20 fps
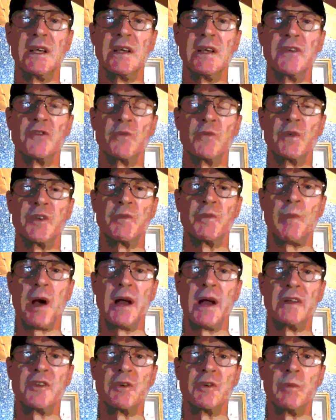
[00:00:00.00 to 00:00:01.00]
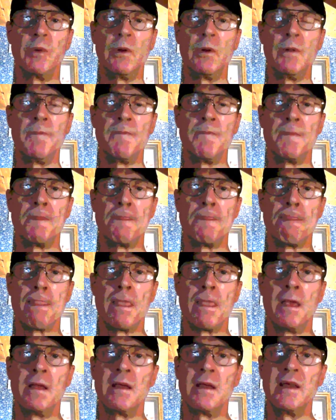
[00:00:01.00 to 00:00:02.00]
is responsible,
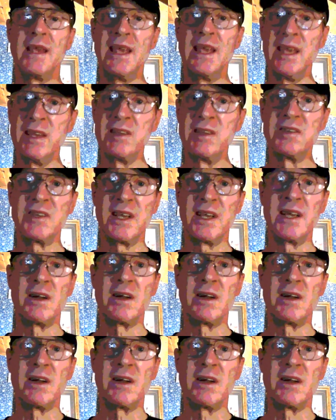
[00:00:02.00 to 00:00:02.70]
is it